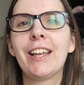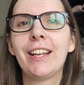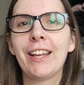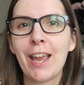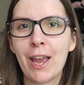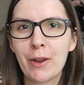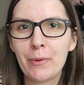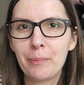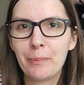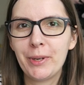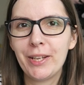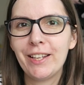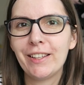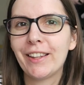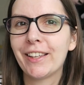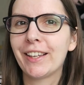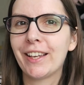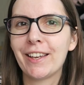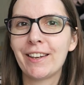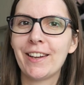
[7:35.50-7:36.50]
can be
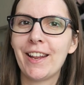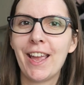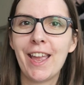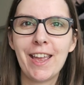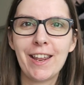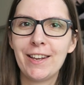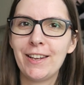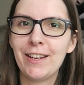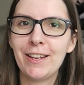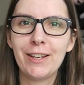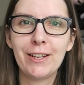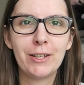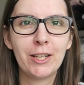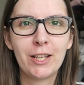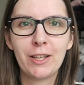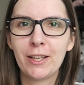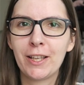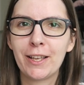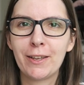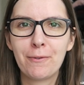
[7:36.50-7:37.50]
like in
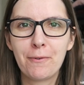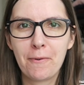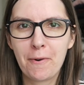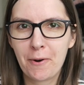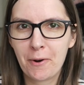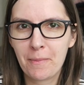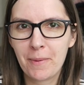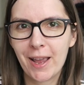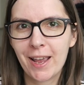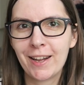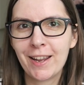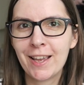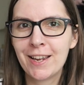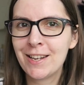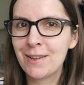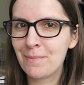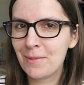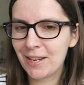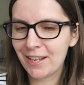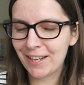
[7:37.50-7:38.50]
any form and
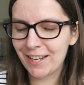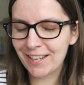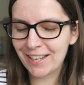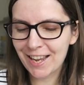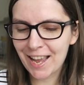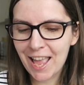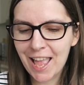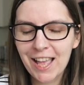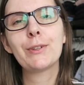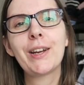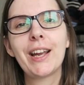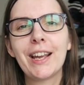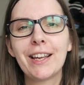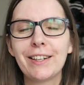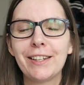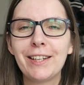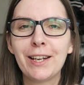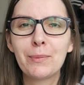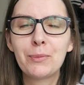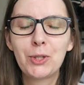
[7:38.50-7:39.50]
any meaning. So I
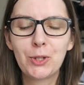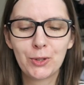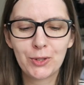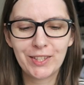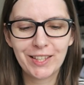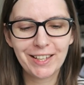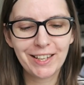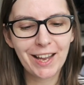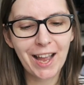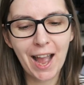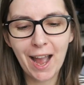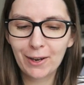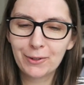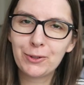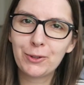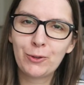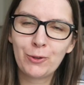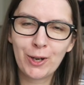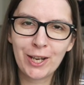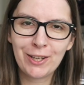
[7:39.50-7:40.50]
ended up choosing How
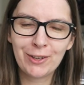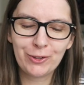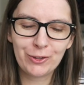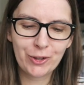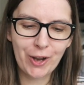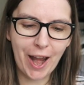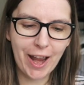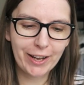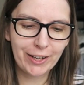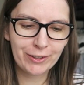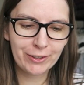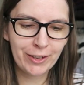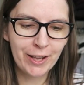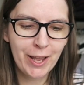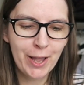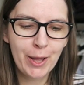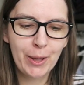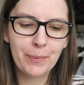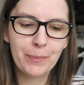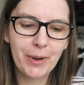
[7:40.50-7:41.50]
to Train Your
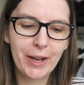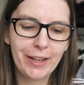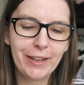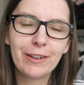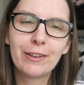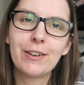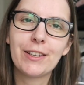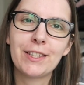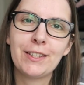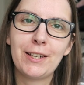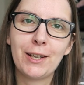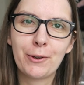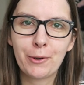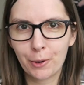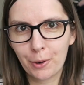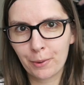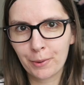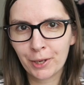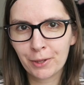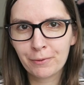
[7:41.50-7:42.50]
Dragon by Cressida
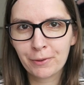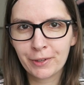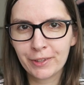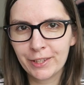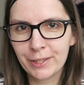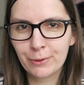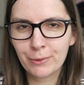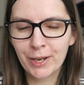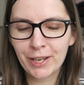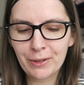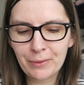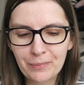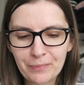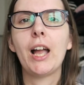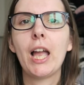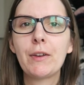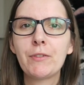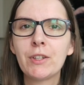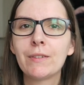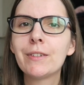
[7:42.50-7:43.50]
Cowell for this one.
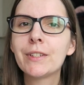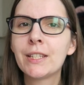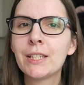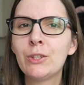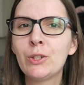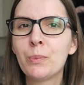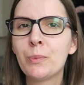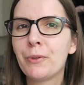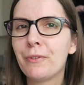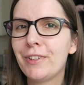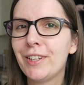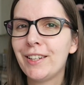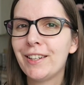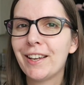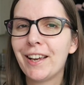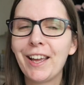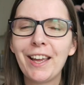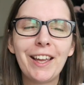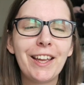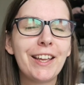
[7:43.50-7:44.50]
I've never seen the
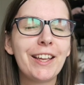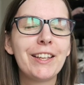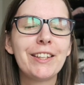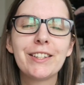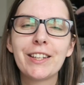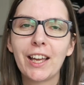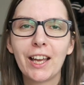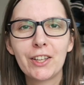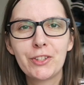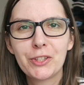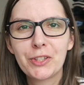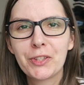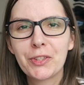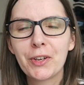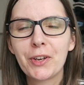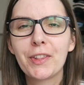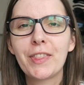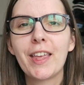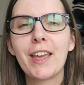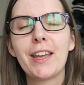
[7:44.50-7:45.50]
movie, and I just
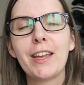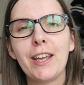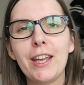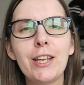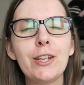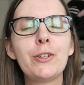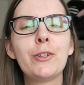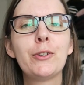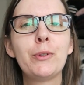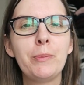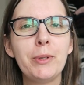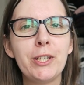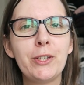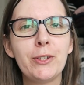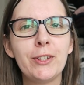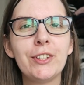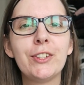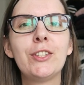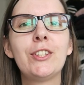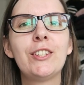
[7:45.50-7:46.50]
thought that it could be
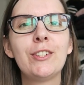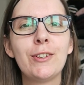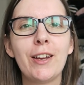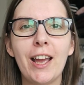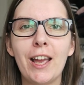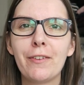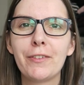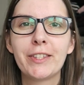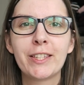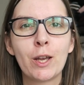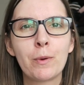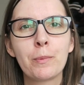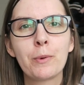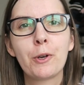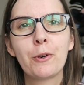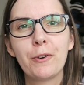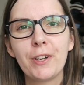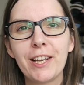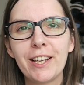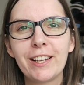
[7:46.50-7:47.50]
good to have
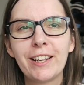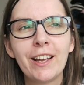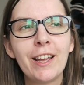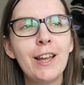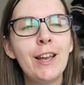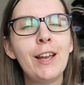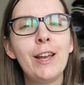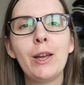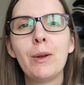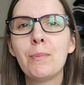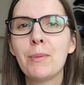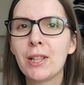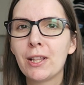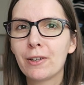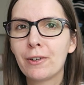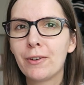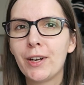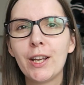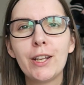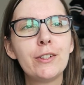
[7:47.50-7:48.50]
some quick
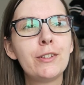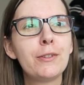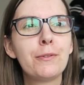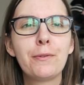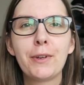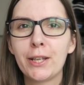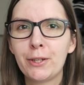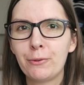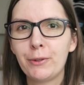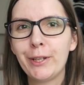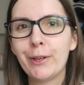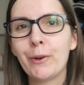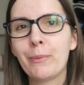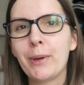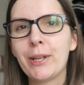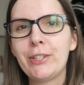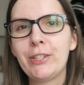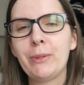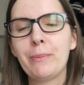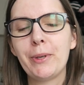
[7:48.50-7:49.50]
middle grade fun read on
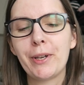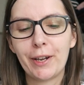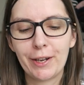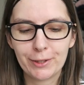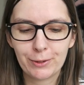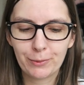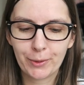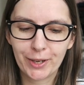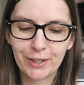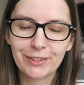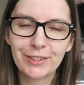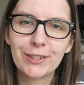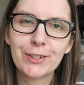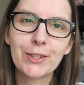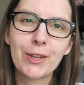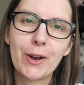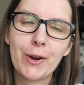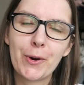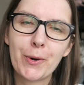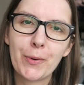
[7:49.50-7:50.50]
my TBR as well,
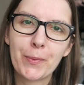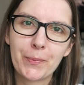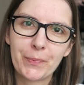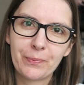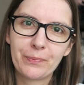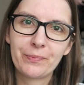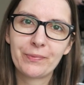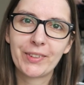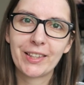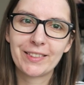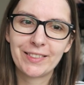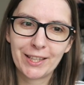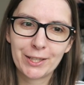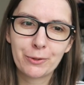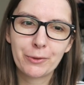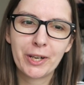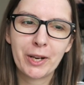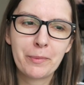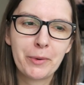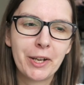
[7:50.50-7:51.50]
so
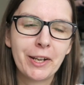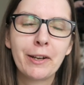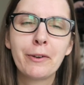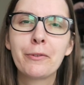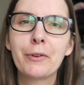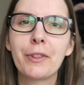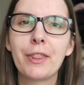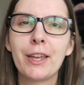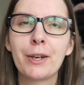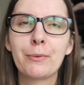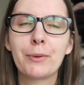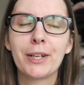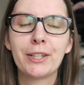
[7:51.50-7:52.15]
that's what I'm reading for that